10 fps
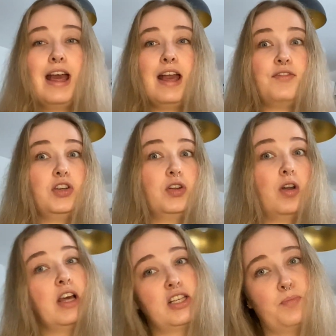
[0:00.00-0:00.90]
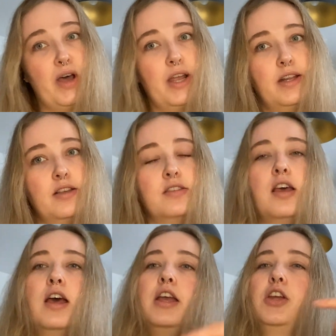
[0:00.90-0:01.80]
if you don't like spiders,
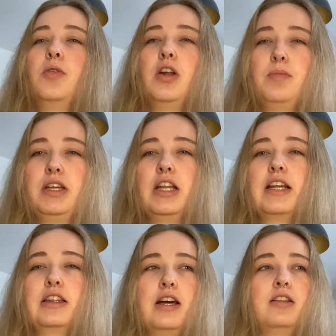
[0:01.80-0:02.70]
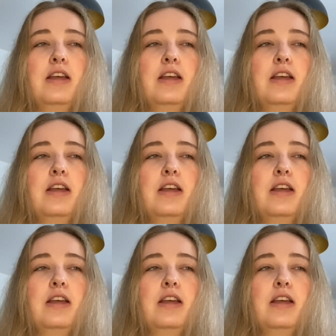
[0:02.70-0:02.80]
you know what I mean, like that,